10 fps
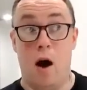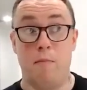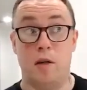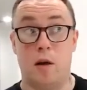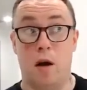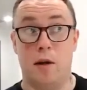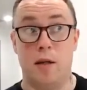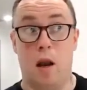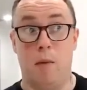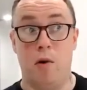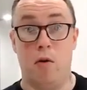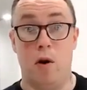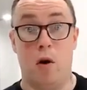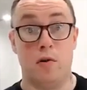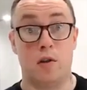I'm just going to tell them you're a
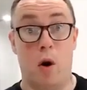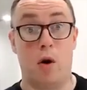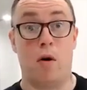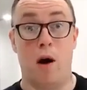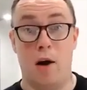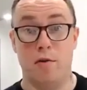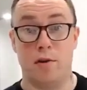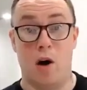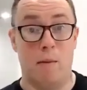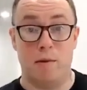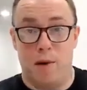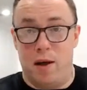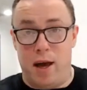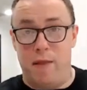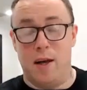non-smoker 100 times.
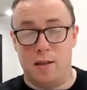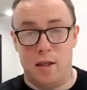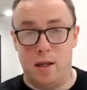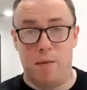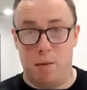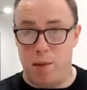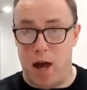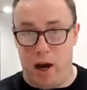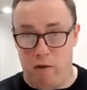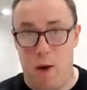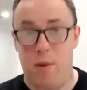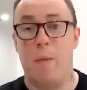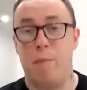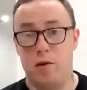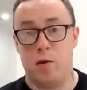But again, that's the symptom, playing around with
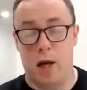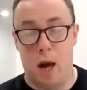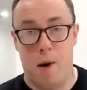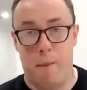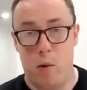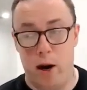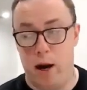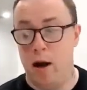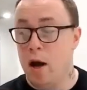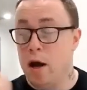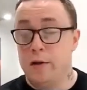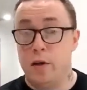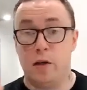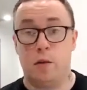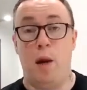that, but you sort of get my point here.
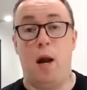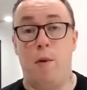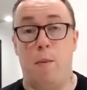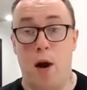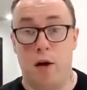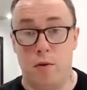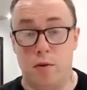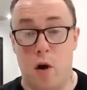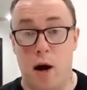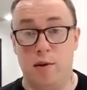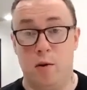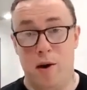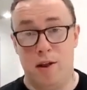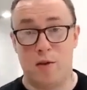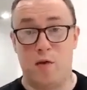So to speed up your breakthroughs, guys, and
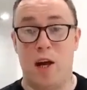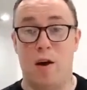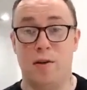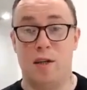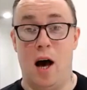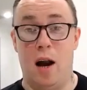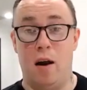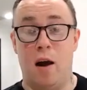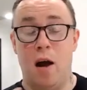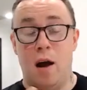where this video started,